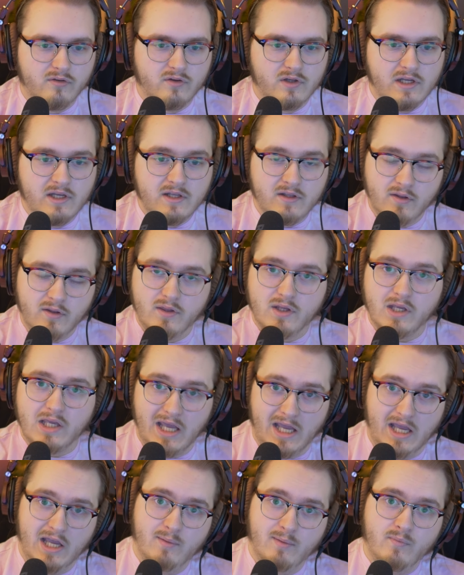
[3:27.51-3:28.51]
in the
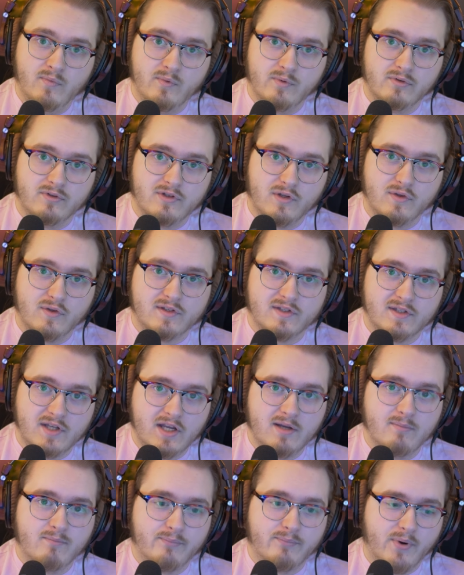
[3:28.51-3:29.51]
game to the
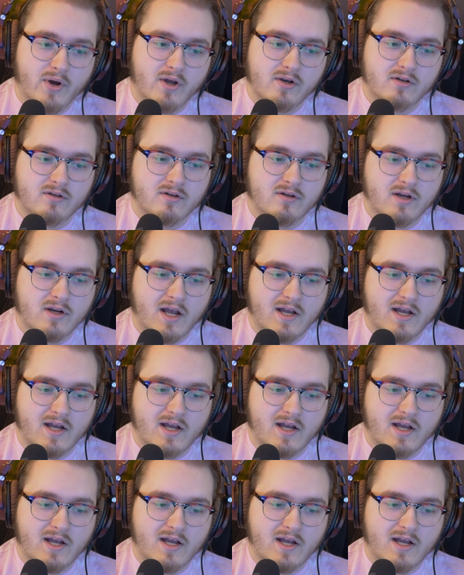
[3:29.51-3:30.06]
same button